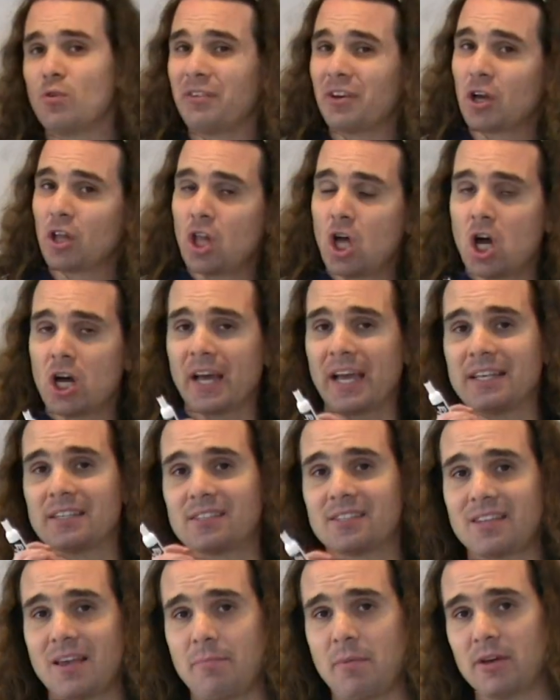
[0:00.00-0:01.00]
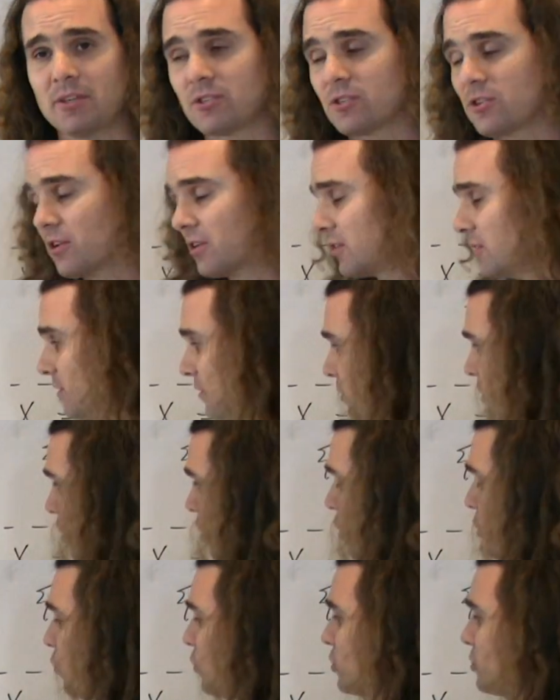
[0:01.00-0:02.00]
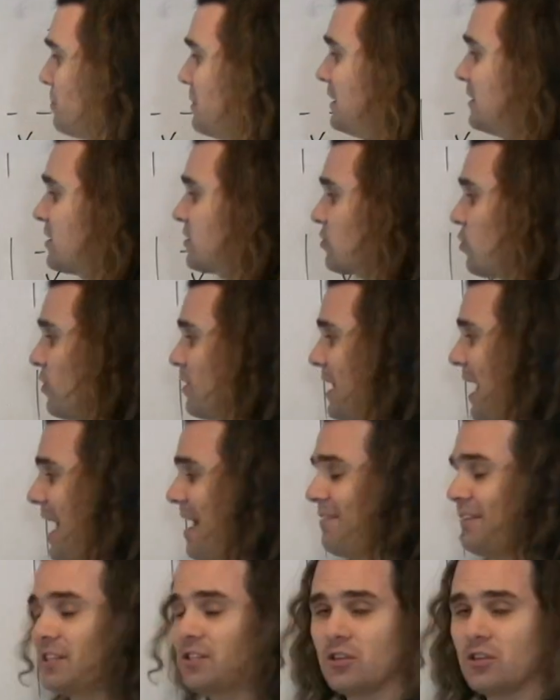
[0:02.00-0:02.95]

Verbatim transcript: moving along a semicircle, which means it's going to have a